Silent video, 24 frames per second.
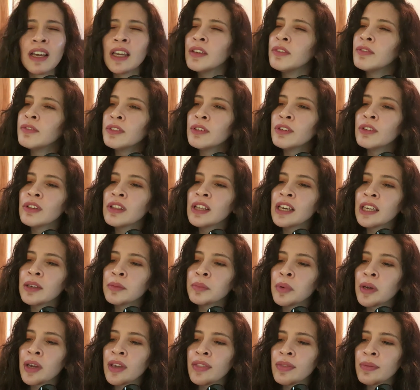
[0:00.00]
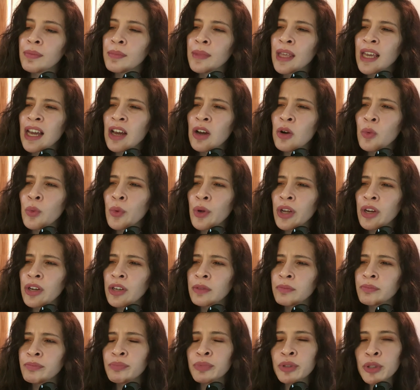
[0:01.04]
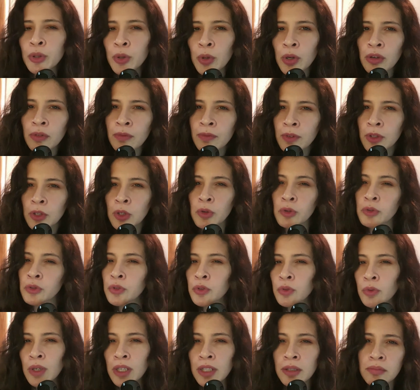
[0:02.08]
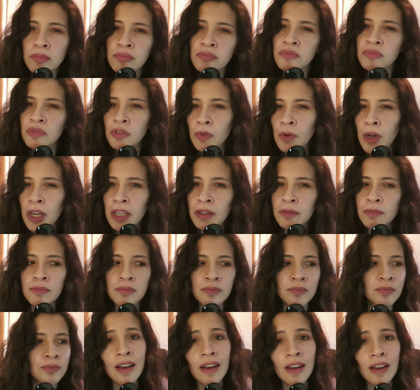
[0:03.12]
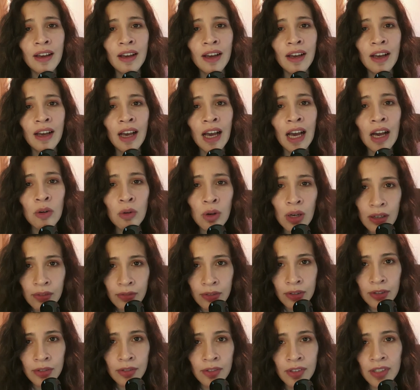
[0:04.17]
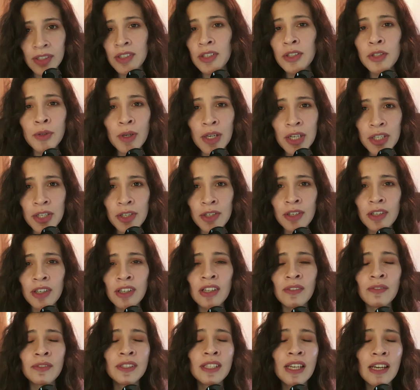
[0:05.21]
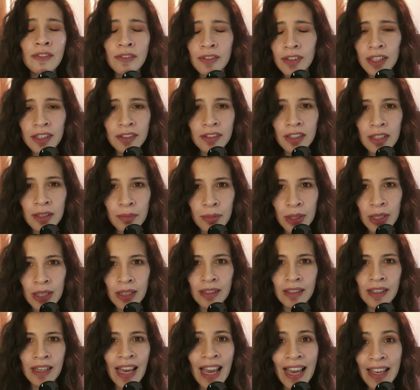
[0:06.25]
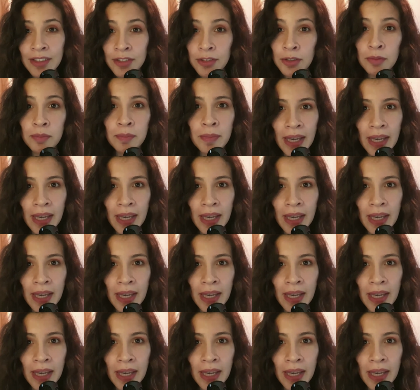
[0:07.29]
I feel like by now we're sort of used to it, right? However, this situation could have definitely been handled